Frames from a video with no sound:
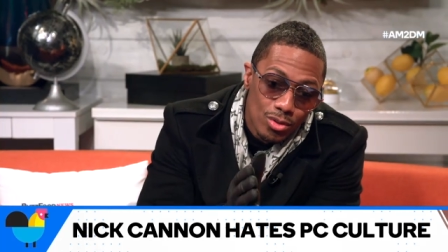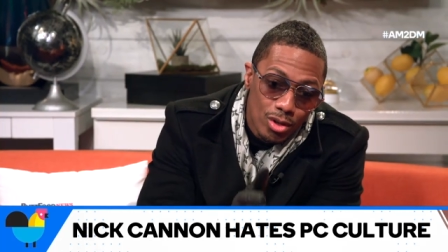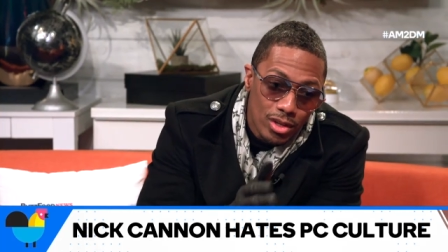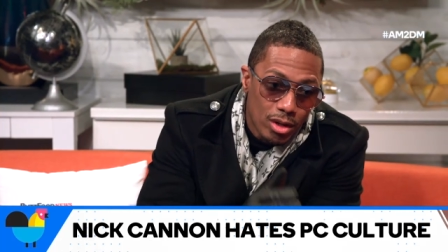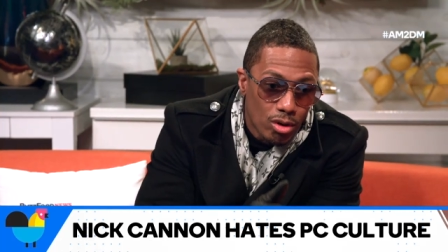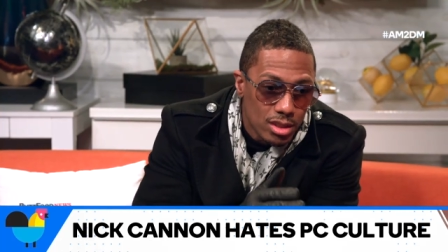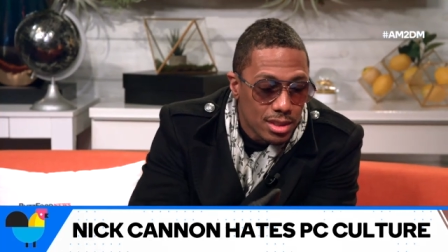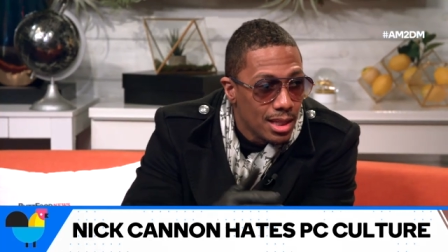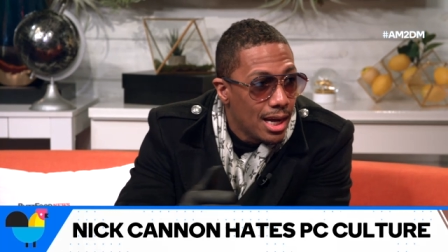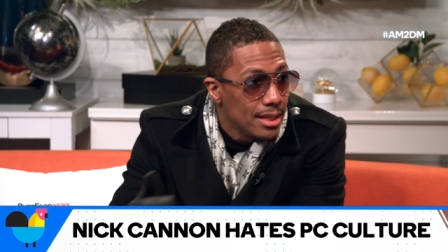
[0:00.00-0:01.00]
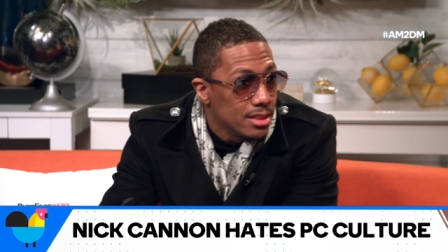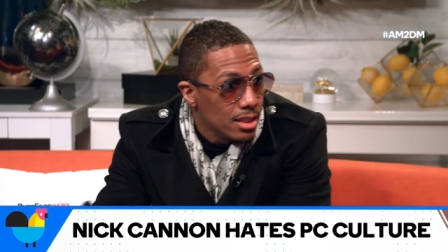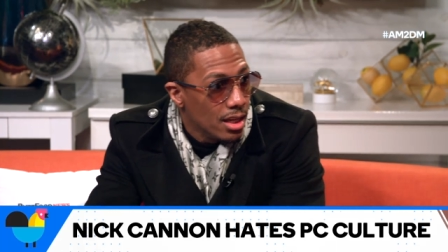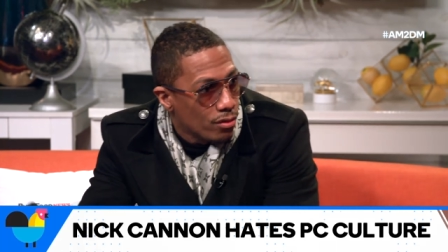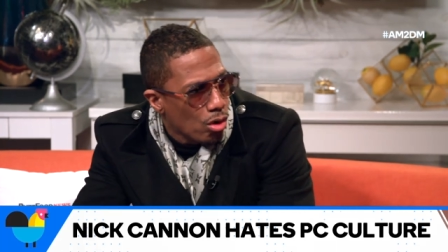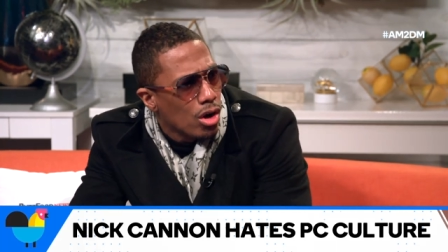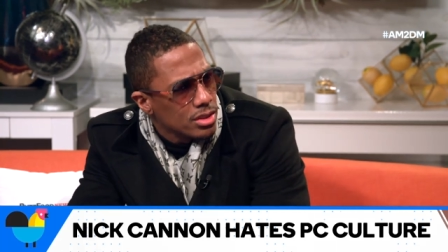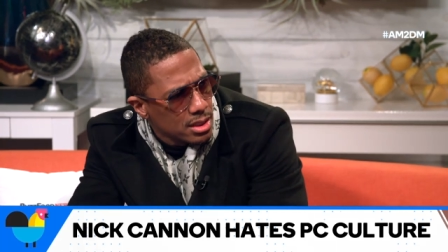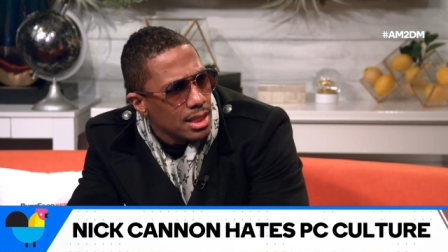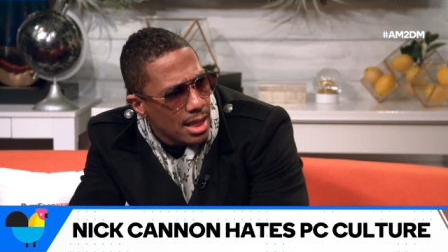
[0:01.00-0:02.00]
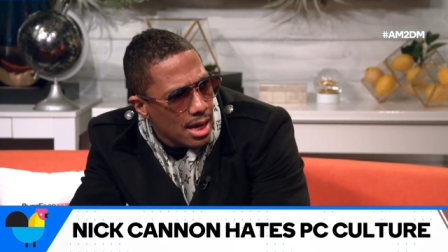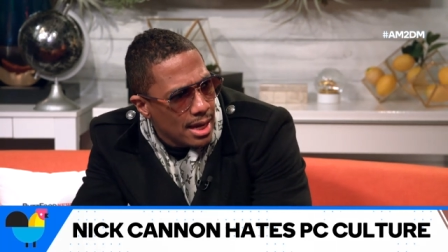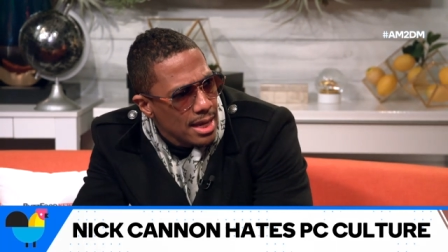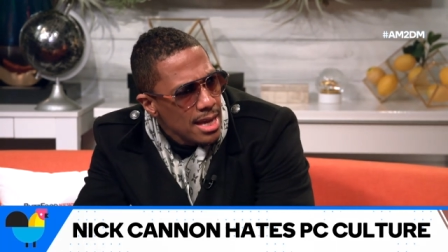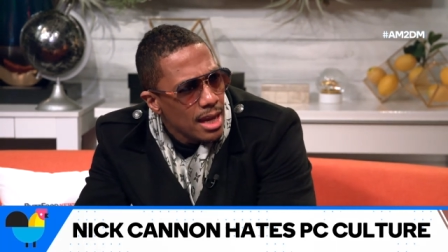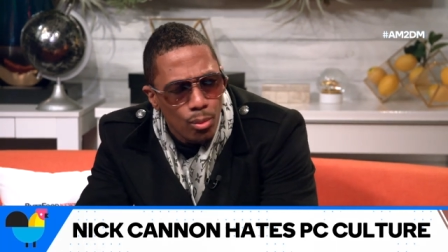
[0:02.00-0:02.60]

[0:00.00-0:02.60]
don't know they crossed the line until they've crossed the line.